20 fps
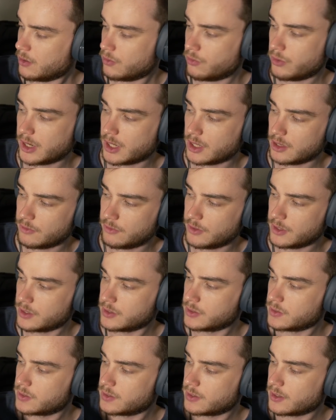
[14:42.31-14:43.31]
regular
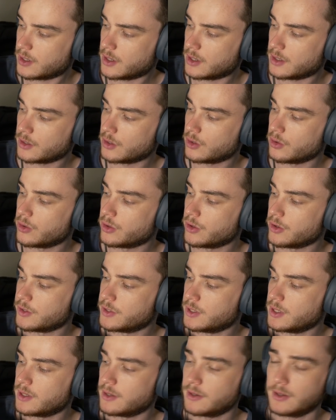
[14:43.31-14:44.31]
villains that kind of go
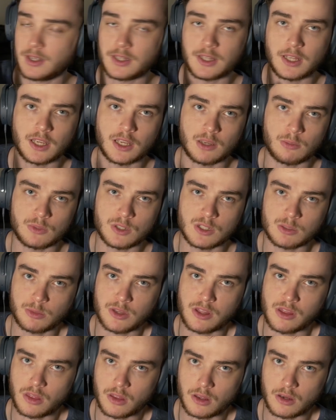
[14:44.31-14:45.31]
across here, and they can just be
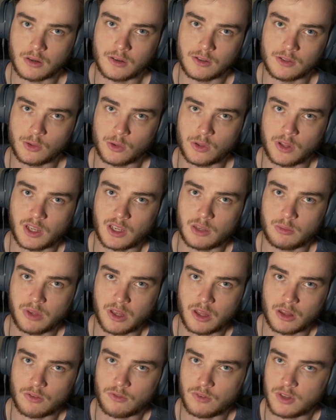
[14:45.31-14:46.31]
thugs or they can be
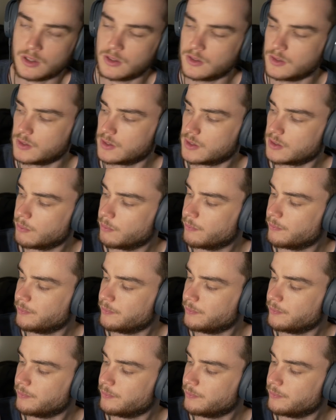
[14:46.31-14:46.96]
other villains.